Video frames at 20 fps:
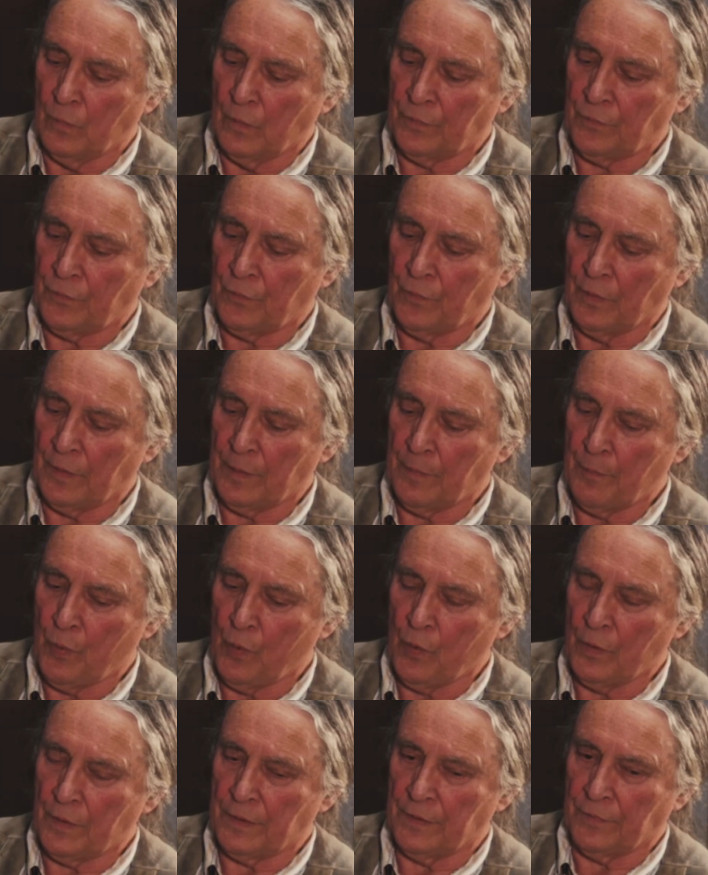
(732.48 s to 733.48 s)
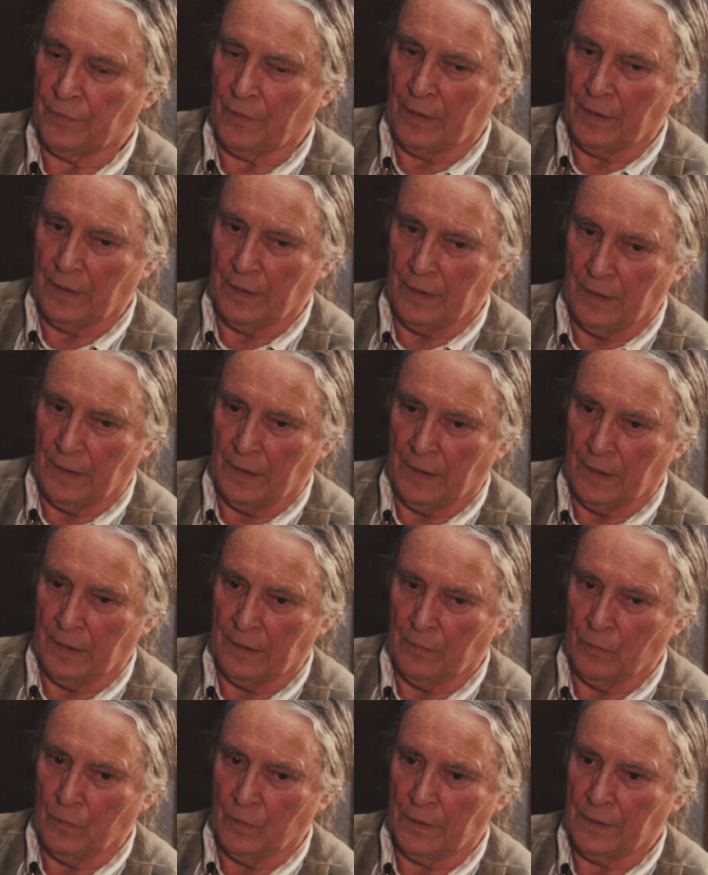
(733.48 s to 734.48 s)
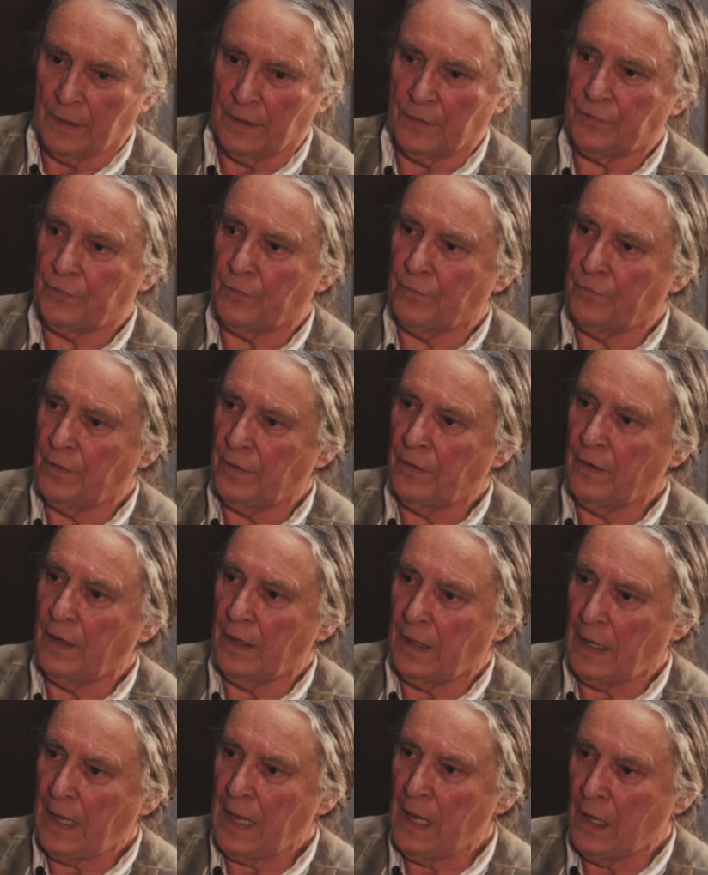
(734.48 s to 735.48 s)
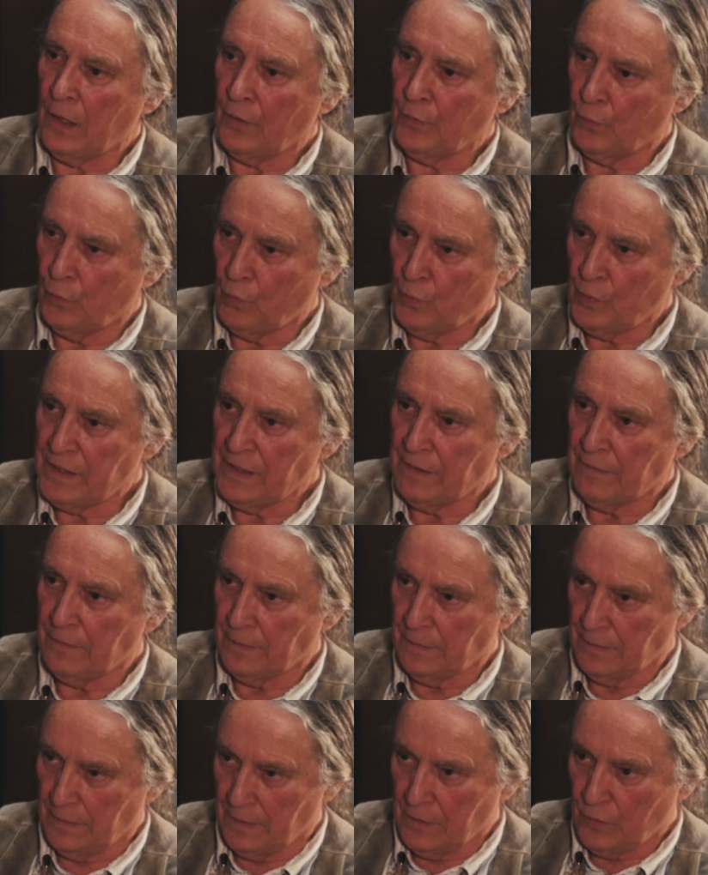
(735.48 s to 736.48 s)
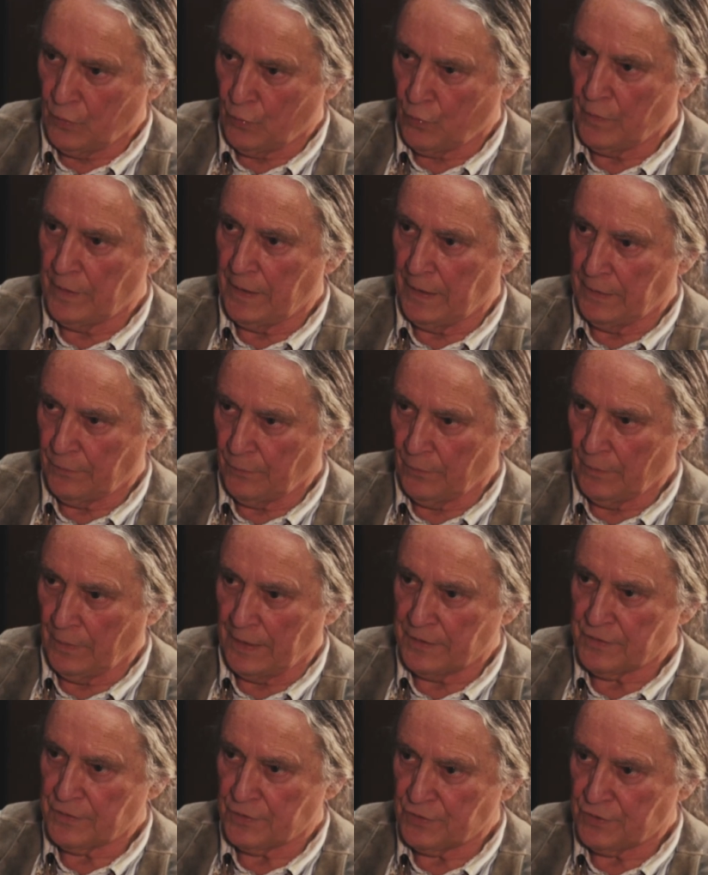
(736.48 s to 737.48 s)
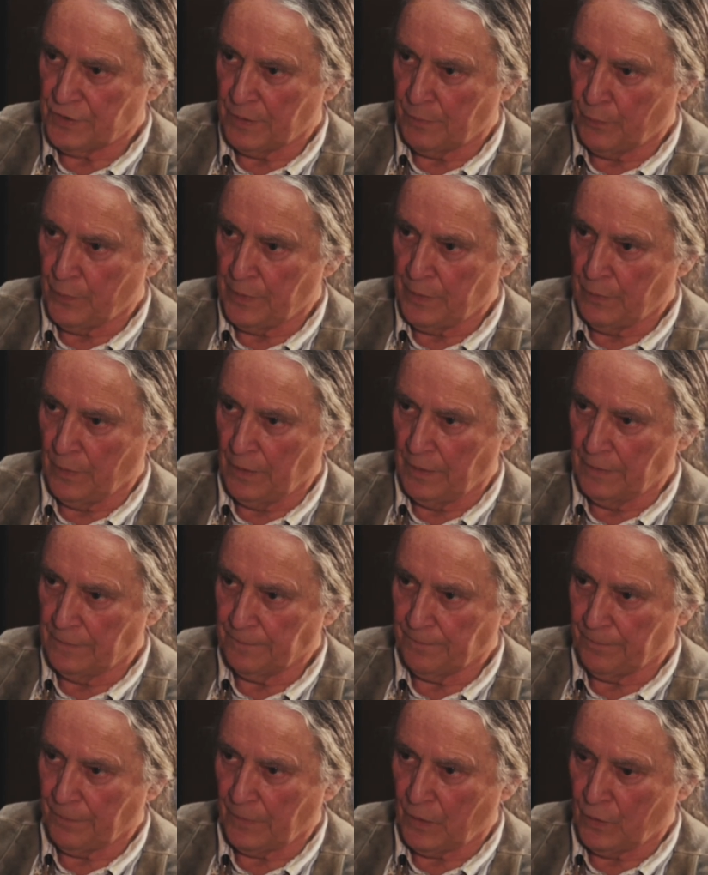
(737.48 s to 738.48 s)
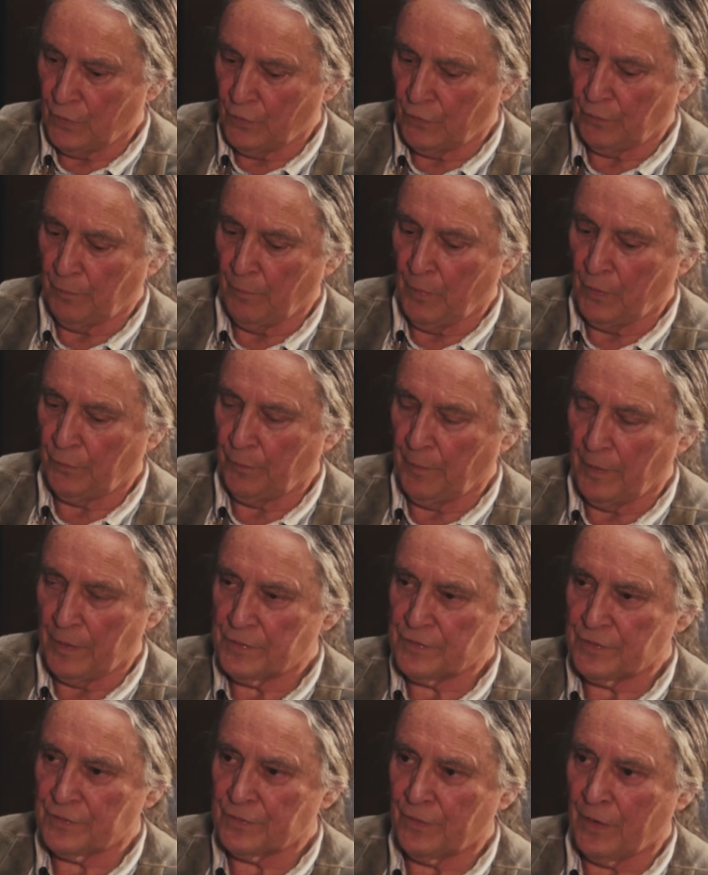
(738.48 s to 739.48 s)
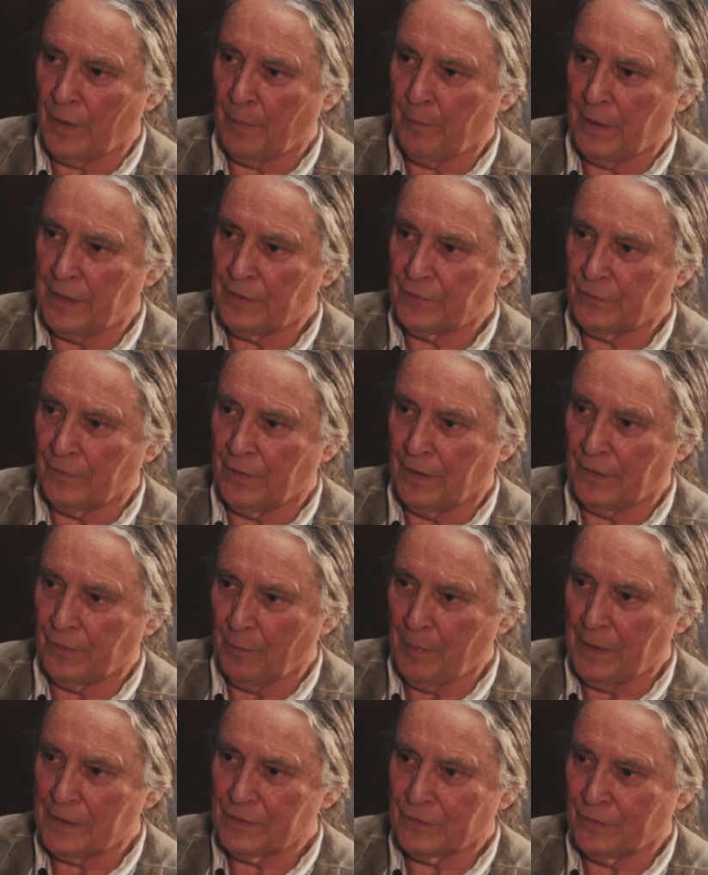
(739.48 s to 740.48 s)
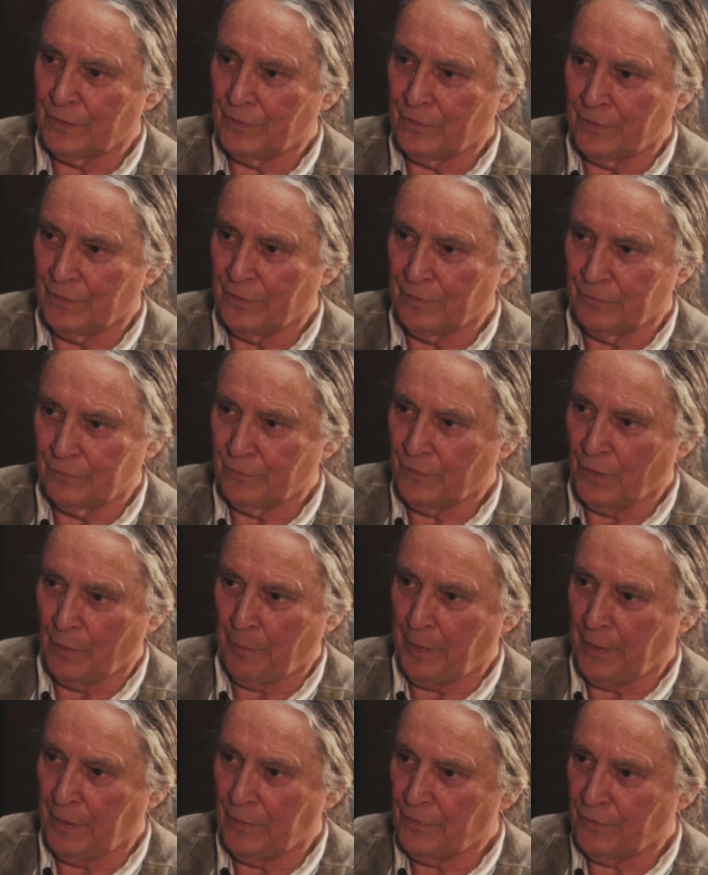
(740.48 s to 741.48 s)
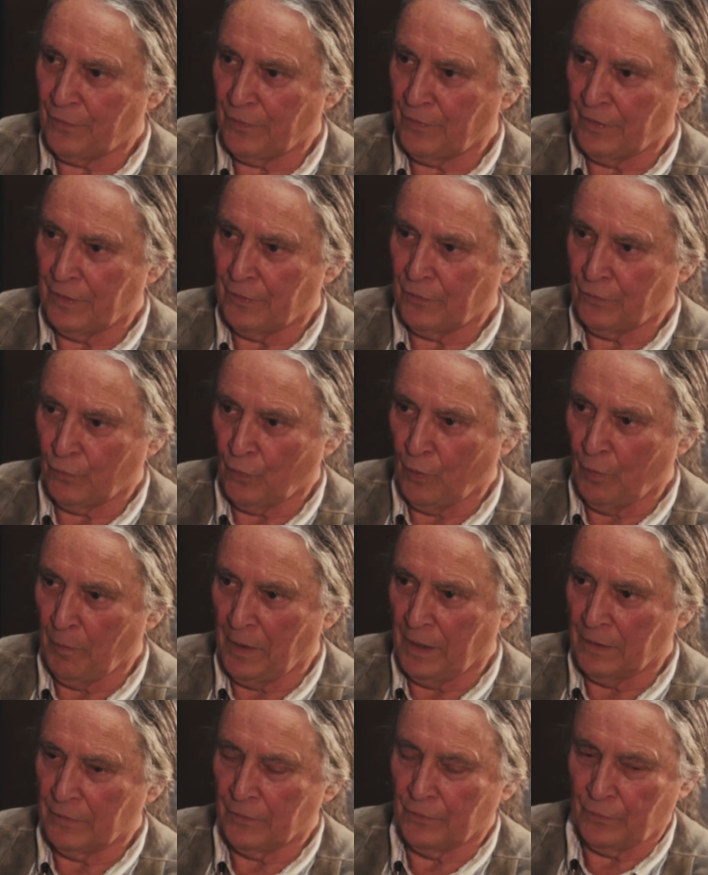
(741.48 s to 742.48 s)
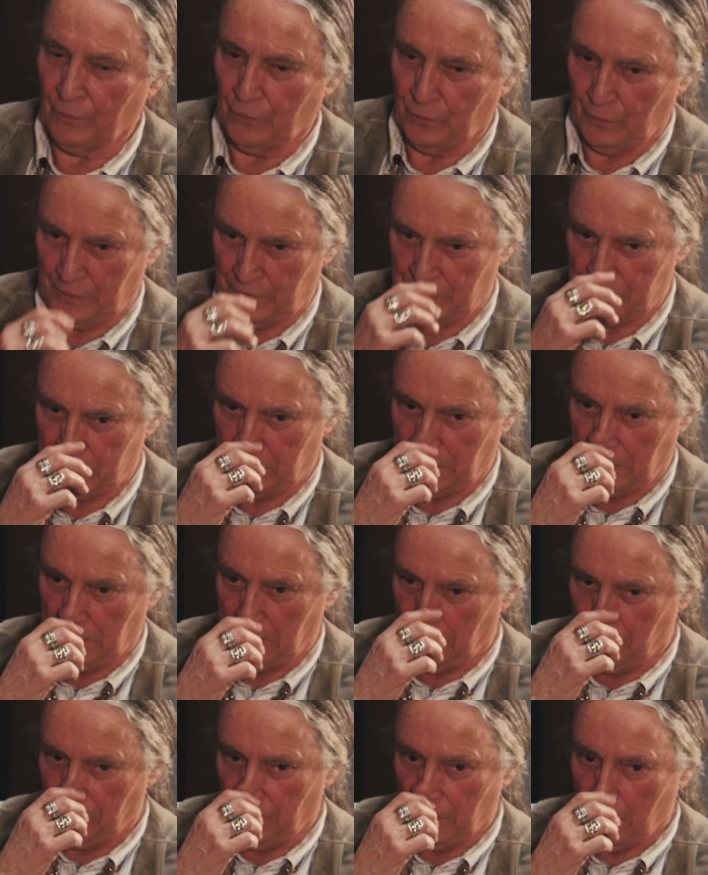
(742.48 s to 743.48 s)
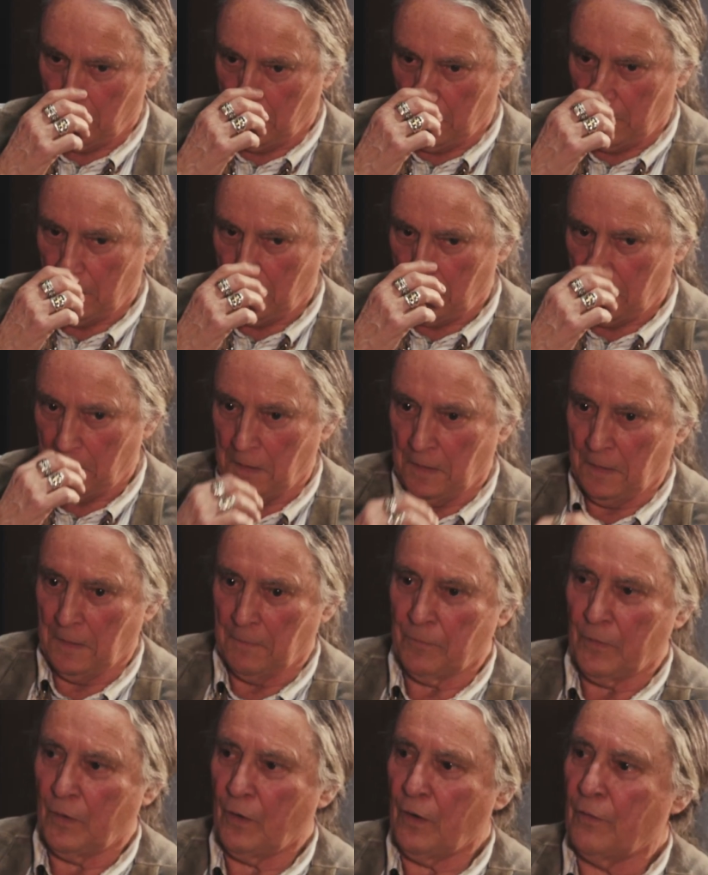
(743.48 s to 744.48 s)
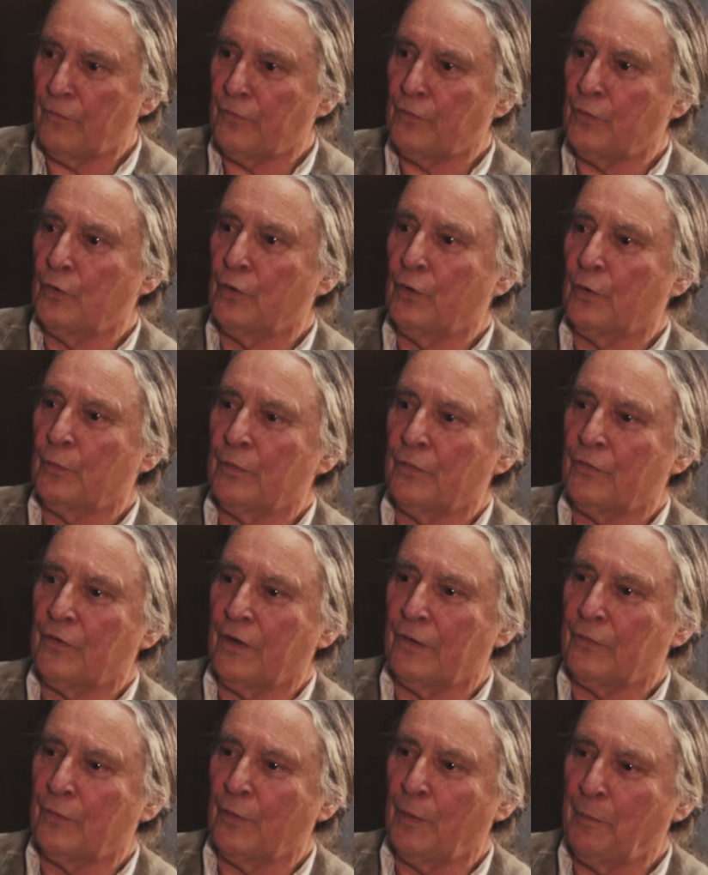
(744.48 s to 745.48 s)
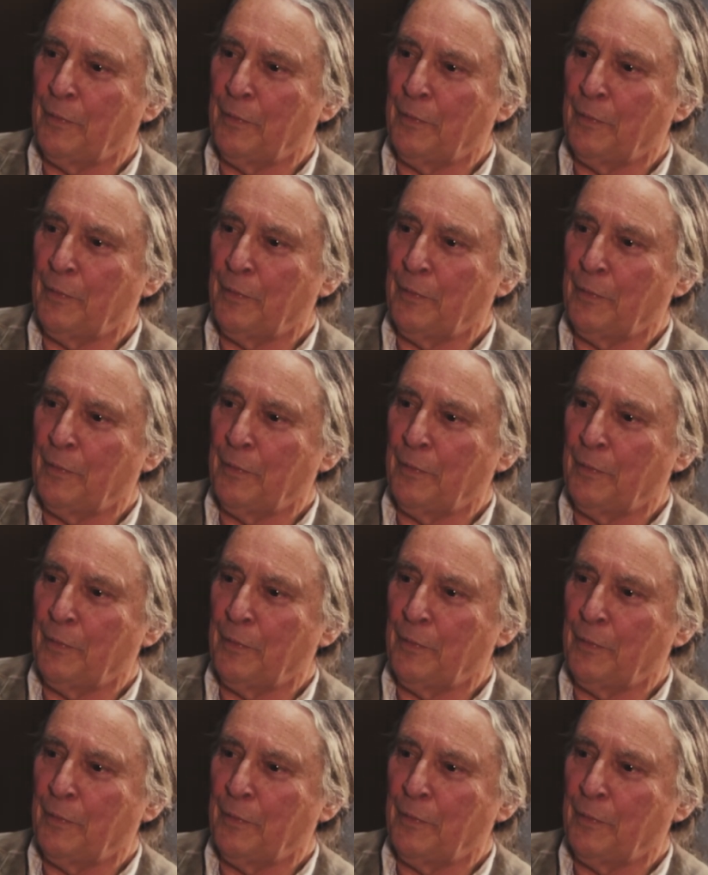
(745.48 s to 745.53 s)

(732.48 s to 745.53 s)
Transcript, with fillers: what's really important is I, I want us to figure out how do we create the relationship mm-hmm. we want, because most marriages are not based on that. They're based on the, their parents as mm-hmm. role models, which uh, there are a few good ones out there,